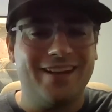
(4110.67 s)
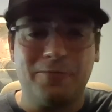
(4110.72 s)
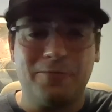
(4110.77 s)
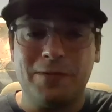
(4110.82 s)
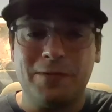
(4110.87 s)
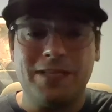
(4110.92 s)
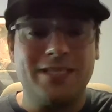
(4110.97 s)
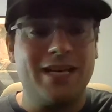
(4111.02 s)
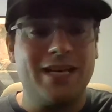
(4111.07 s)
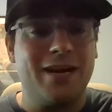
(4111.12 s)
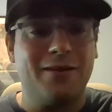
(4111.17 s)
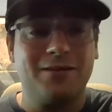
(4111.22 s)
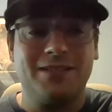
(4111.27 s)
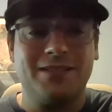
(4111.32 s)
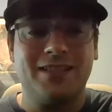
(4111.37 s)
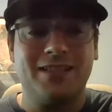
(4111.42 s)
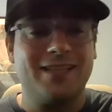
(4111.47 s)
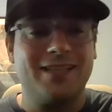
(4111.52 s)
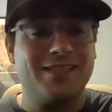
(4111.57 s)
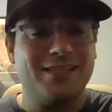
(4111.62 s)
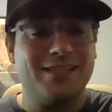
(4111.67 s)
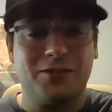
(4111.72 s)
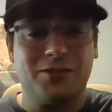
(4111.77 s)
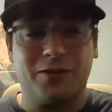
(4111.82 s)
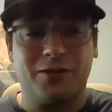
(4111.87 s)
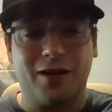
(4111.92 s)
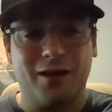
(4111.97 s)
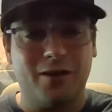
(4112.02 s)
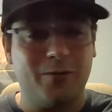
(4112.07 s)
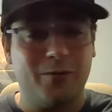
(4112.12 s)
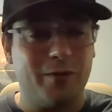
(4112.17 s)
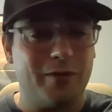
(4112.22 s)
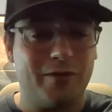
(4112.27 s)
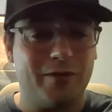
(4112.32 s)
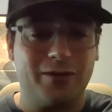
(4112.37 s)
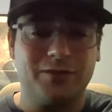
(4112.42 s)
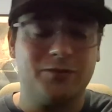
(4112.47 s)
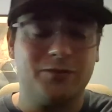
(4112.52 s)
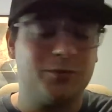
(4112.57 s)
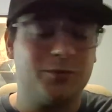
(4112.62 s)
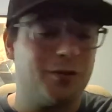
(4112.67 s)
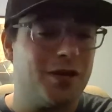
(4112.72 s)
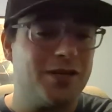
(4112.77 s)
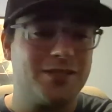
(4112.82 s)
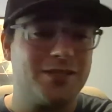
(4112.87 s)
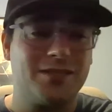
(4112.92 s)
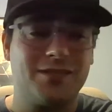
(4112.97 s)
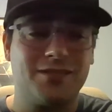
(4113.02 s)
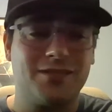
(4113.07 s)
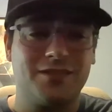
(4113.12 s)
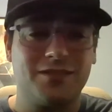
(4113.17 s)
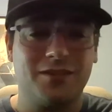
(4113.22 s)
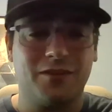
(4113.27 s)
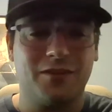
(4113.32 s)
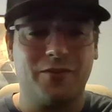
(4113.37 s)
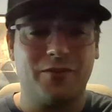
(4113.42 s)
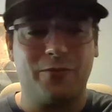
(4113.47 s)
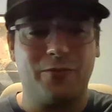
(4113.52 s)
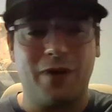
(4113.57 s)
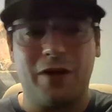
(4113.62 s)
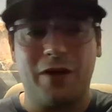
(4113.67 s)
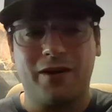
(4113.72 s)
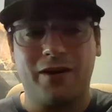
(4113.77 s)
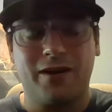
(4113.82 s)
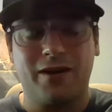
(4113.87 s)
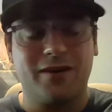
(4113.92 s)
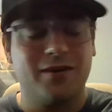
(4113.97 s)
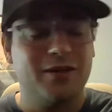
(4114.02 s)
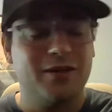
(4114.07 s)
Reach out to get a sea trial, whether it's through us or through Eric.